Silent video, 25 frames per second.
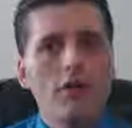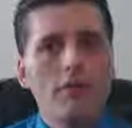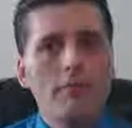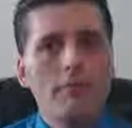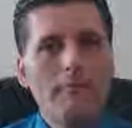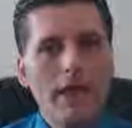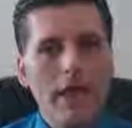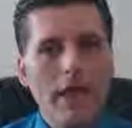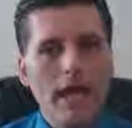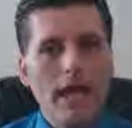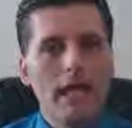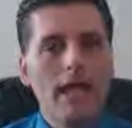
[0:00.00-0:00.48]
to
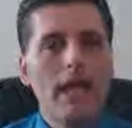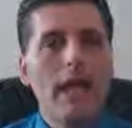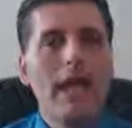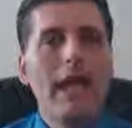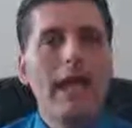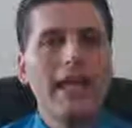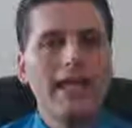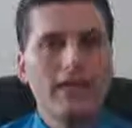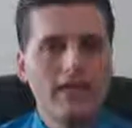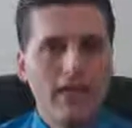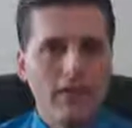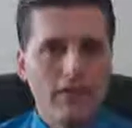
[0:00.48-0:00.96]

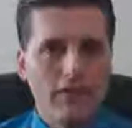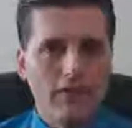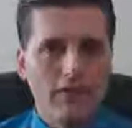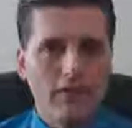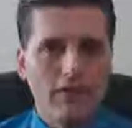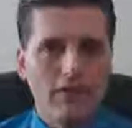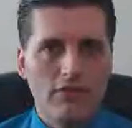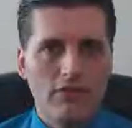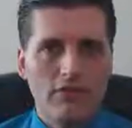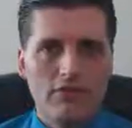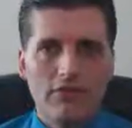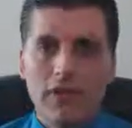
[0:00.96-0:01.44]
make a
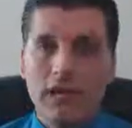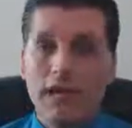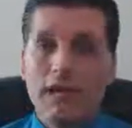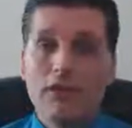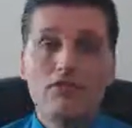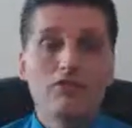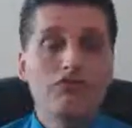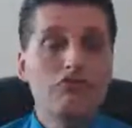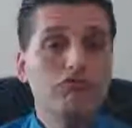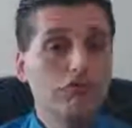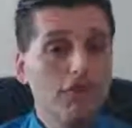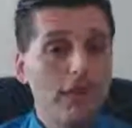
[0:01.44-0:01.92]
difference.
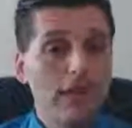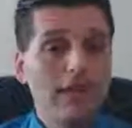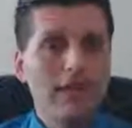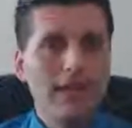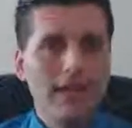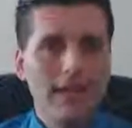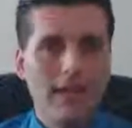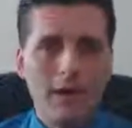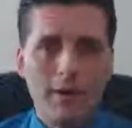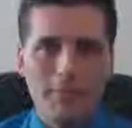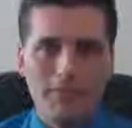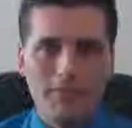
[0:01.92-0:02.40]
It's
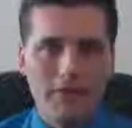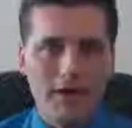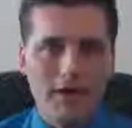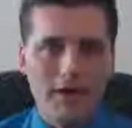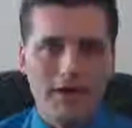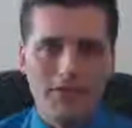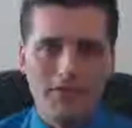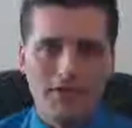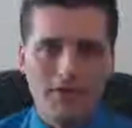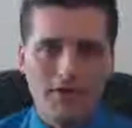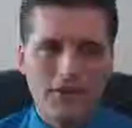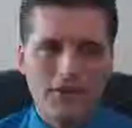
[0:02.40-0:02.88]
really up to
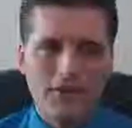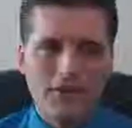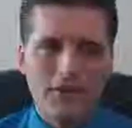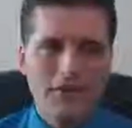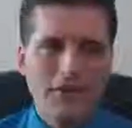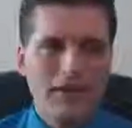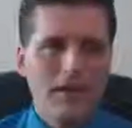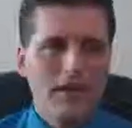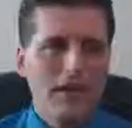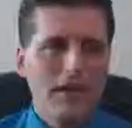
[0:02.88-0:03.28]
us here.